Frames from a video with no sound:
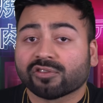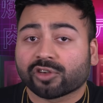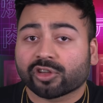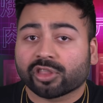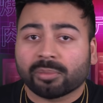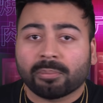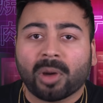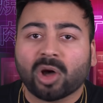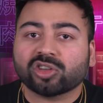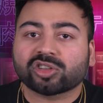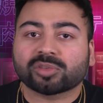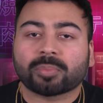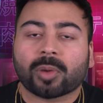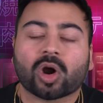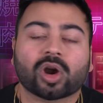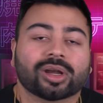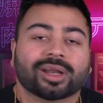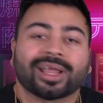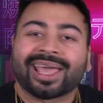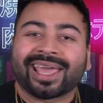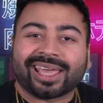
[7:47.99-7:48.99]
For the most
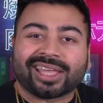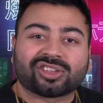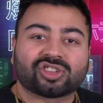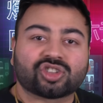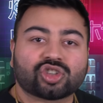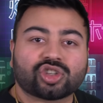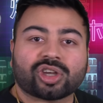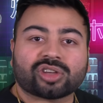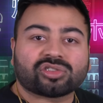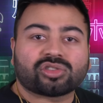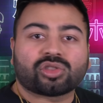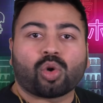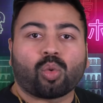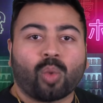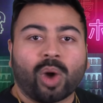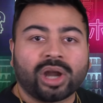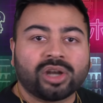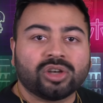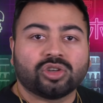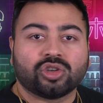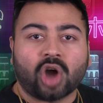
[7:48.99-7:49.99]
part, it's just the
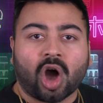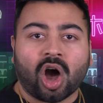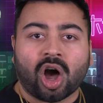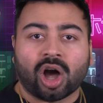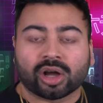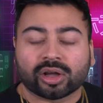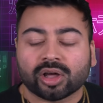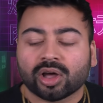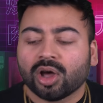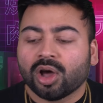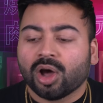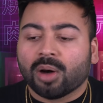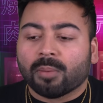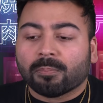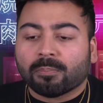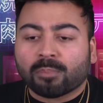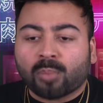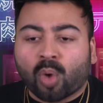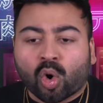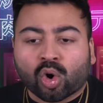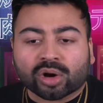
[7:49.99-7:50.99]
one dog,
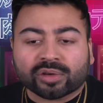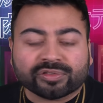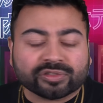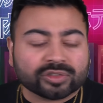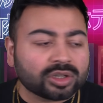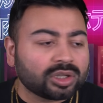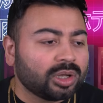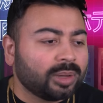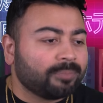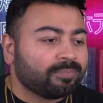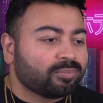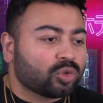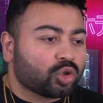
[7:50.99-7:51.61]
morphed,